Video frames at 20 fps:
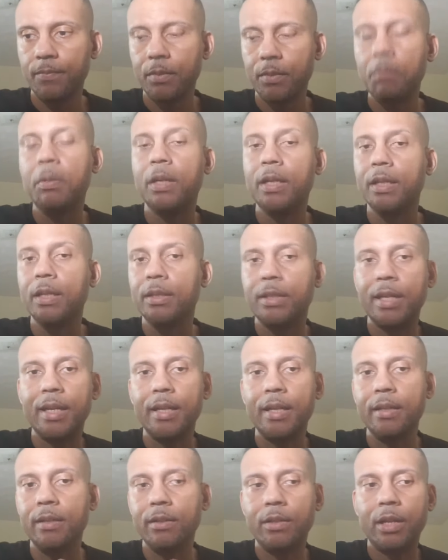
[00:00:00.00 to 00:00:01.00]
because
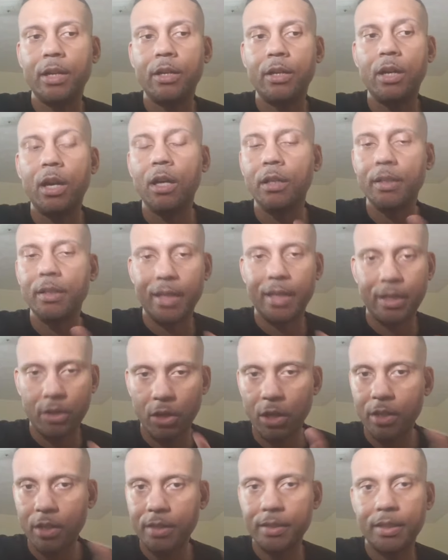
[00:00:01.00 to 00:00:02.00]
they're caught
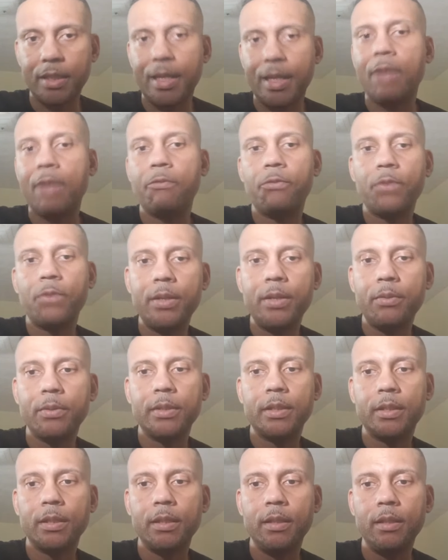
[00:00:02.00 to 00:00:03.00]
into that
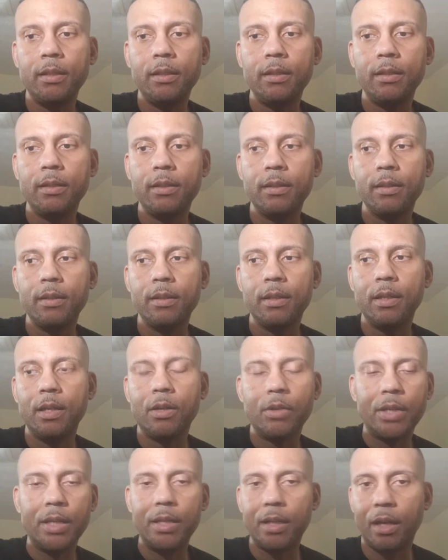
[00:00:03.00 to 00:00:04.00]
frequency.
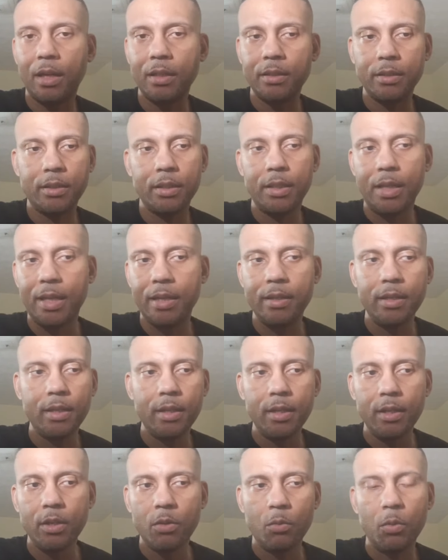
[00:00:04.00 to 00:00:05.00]
They caught to that
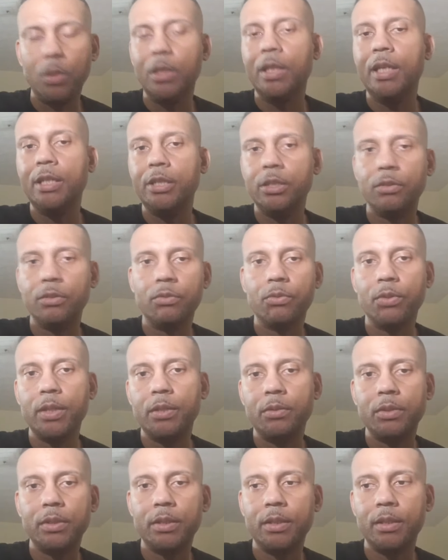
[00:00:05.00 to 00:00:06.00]
religion
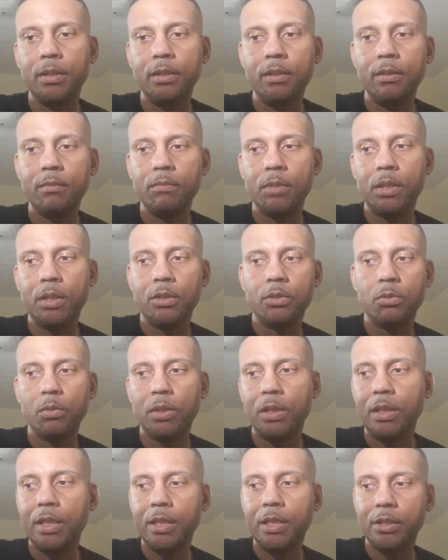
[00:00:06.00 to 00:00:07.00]
frequency because
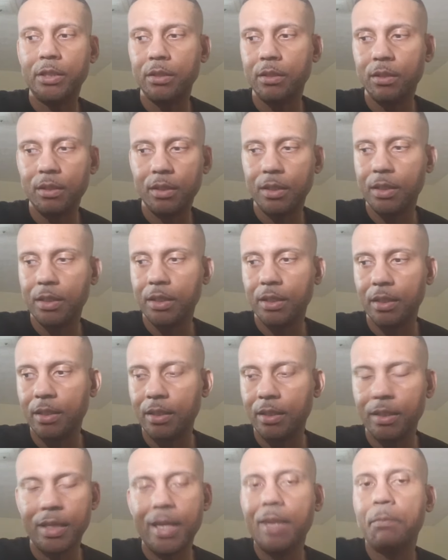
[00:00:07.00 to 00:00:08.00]
religion it
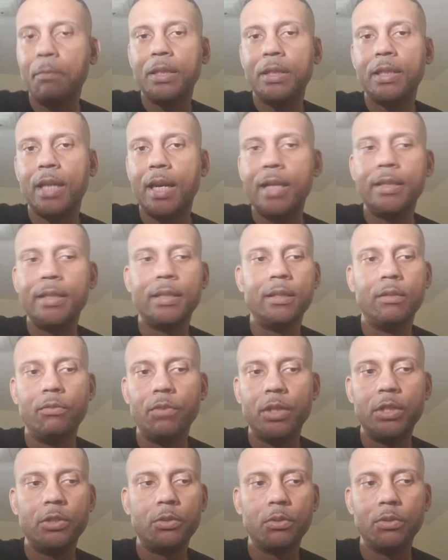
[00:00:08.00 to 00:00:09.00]
hypnotizes
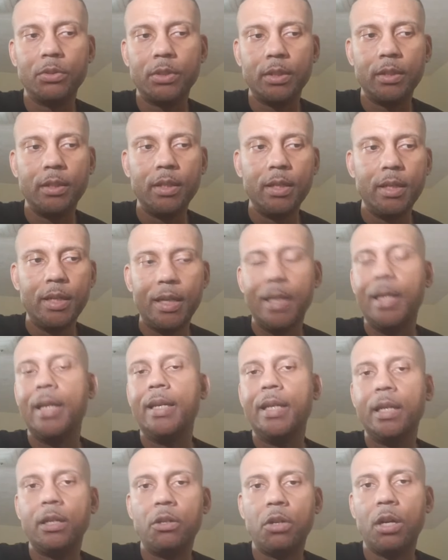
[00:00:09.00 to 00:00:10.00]
individuals and they
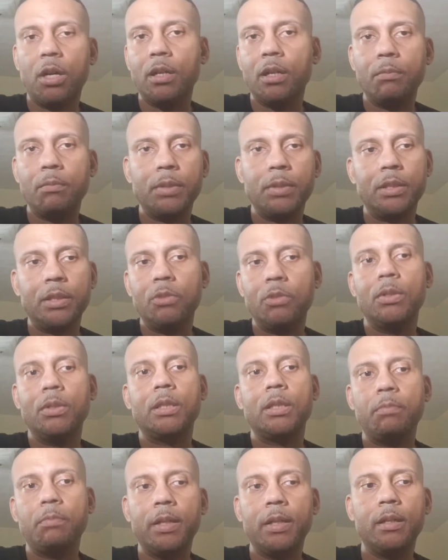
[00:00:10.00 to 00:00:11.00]
get caught up into a
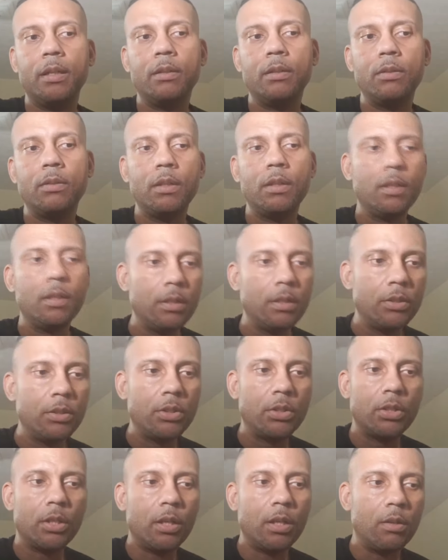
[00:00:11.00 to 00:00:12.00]
spell.
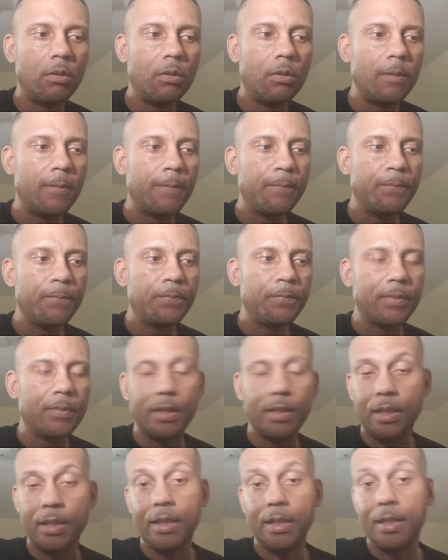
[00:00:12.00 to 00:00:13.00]
So
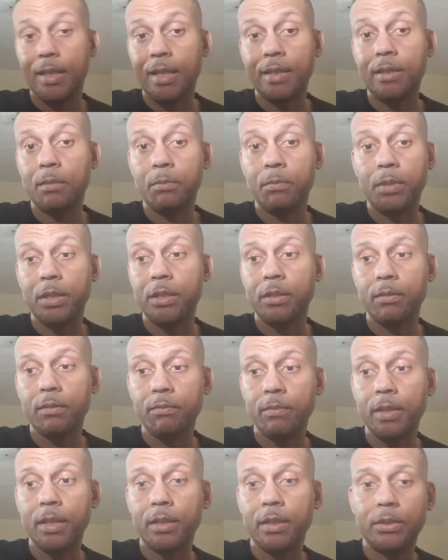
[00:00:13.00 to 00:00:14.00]
that's a bunch of
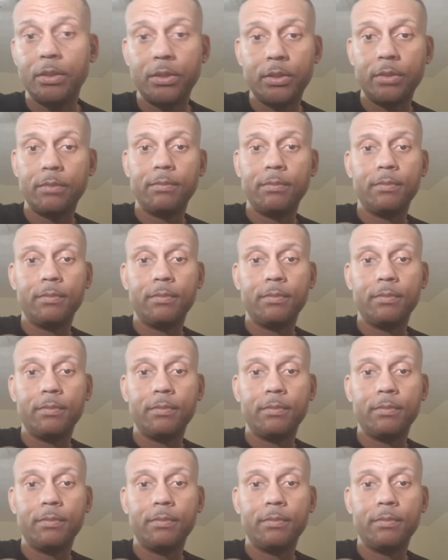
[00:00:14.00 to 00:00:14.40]
mess.